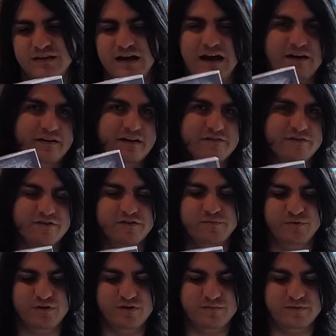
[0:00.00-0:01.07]
I already have volume
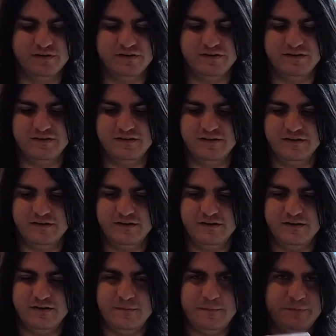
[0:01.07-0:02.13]
1, but
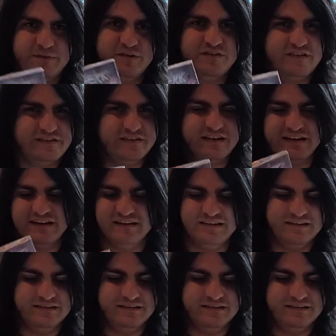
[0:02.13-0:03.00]
just as like